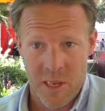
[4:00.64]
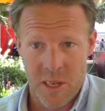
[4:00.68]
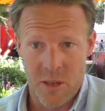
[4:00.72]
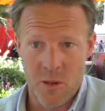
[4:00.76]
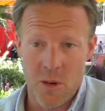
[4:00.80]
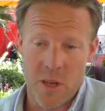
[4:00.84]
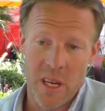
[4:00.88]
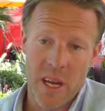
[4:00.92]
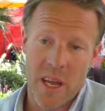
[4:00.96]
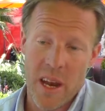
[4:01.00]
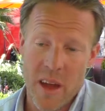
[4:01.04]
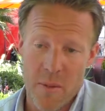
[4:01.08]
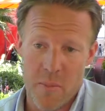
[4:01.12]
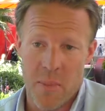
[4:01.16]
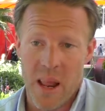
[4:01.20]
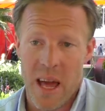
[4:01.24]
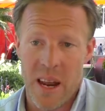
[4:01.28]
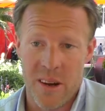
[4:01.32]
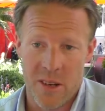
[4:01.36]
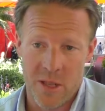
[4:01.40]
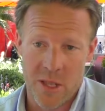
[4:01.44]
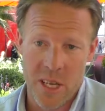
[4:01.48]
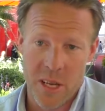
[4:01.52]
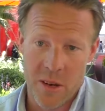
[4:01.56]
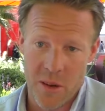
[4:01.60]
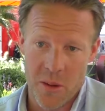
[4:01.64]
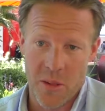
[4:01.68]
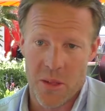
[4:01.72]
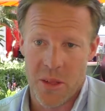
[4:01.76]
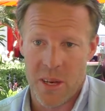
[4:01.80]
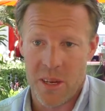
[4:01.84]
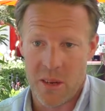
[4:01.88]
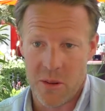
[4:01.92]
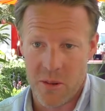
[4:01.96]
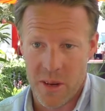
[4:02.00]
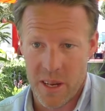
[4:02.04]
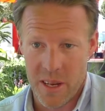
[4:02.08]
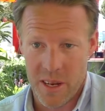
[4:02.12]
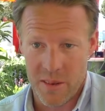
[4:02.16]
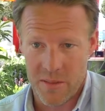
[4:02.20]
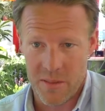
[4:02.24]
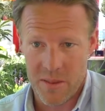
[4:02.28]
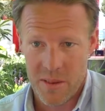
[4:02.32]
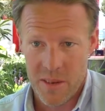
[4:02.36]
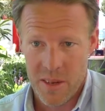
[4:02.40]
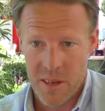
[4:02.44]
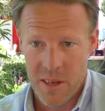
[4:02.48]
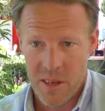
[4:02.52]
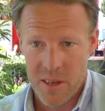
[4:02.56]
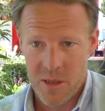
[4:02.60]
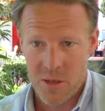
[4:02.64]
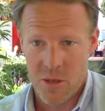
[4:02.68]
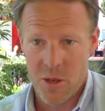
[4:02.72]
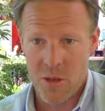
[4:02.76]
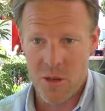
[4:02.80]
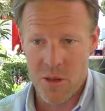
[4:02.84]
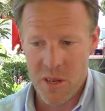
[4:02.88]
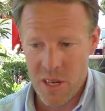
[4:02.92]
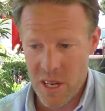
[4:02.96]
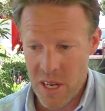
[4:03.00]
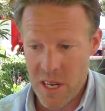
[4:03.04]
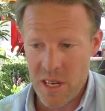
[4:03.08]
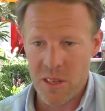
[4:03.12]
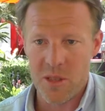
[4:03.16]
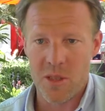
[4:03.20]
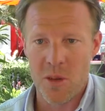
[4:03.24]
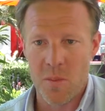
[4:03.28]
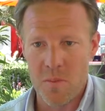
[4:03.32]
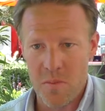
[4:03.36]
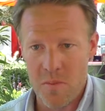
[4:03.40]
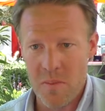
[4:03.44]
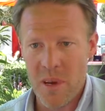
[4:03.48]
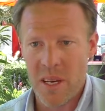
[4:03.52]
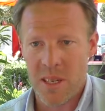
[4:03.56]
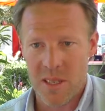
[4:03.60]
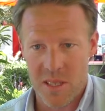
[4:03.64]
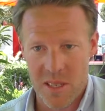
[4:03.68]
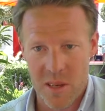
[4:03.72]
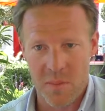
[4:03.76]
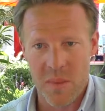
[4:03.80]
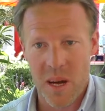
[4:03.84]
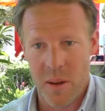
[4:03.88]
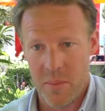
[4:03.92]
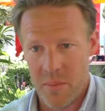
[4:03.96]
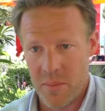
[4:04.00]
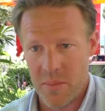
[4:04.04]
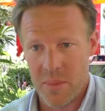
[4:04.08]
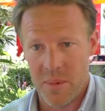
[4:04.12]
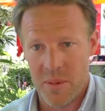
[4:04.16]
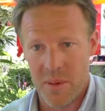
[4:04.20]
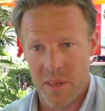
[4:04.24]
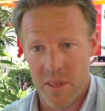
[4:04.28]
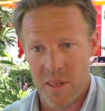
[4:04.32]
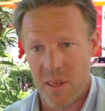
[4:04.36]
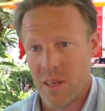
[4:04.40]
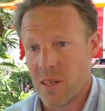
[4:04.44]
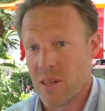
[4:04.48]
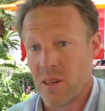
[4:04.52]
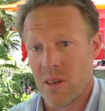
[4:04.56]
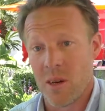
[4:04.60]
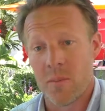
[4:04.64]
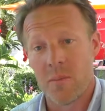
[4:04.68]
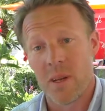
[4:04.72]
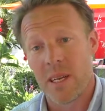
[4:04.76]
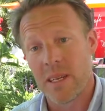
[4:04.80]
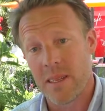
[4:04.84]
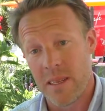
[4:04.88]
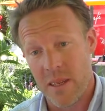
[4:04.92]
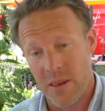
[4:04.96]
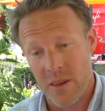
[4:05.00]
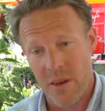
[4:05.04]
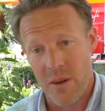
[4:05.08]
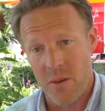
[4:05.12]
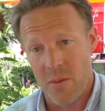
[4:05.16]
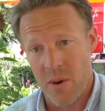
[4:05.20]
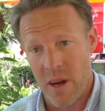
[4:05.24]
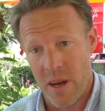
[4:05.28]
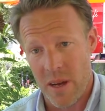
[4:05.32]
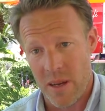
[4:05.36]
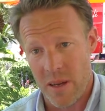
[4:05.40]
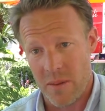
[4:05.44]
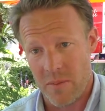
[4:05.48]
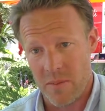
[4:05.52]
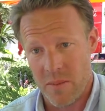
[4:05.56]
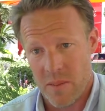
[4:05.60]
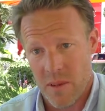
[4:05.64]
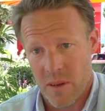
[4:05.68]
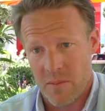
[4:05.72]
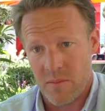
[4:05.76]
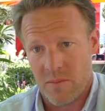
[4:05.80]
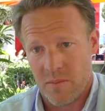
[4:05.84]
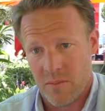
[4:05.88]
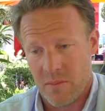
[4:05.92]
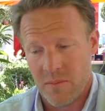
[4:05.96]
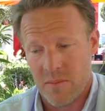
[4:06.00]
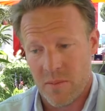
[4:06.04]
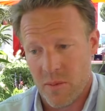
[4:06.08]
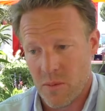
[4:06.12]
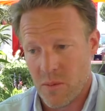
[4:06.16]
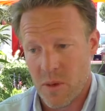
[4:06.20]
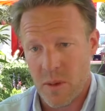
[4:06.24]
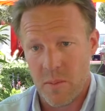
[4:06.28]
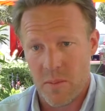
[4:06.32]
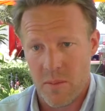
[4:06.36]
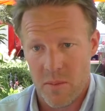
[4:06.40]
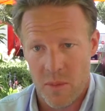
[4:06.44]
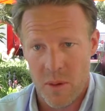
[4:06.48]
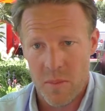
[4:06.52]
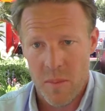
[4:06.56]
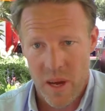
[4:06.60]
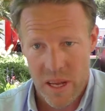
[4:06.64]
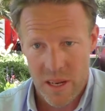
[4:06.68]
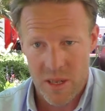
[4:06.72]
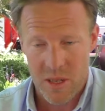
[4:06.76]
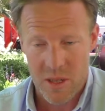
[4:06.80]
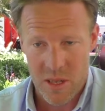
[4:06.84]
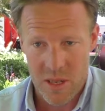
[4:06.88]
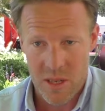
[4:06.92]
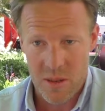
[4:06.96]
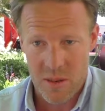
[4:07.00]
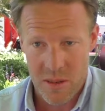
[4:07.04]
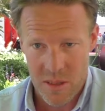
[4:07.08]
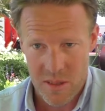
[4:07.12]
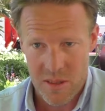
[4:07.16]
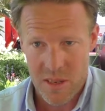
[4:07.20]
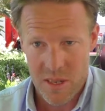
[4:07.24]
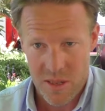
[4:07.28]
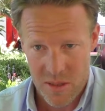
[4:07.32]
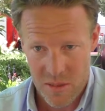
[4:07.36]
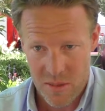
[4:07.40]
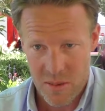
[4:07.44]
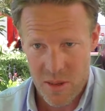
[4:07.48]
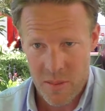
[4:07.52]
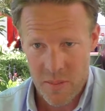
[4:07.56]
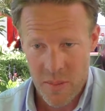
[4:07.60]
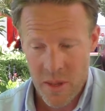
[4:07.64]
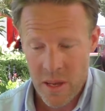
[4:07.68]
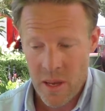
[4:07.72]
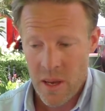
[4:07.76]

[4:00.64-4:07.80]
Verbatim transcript: and you can't have planners that don't think creative. So you need to mix them up in, in a completely new way, and we, we managed to do it this way.